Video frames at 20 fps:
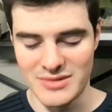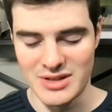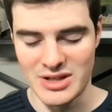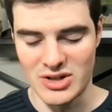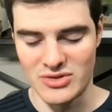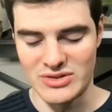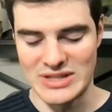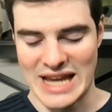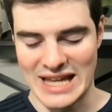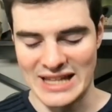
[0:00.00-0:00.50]
You
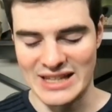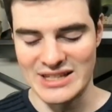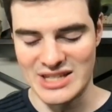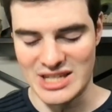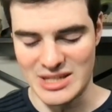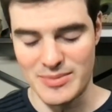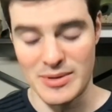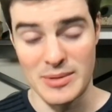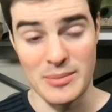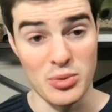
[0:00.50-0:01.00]
know, Dallas
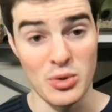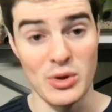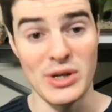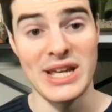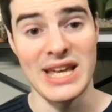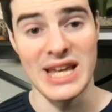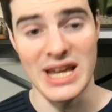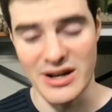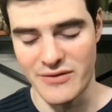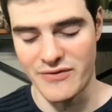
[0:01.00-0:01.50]
has been
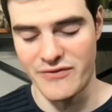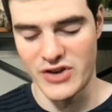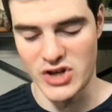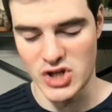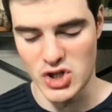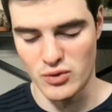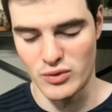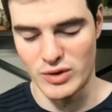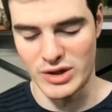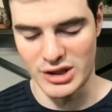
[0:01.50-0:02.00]
pretty
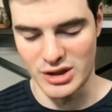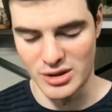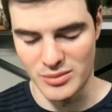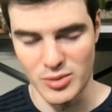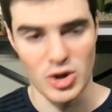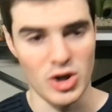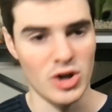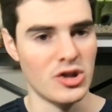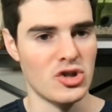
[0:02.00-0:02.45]
inefficient running the ball.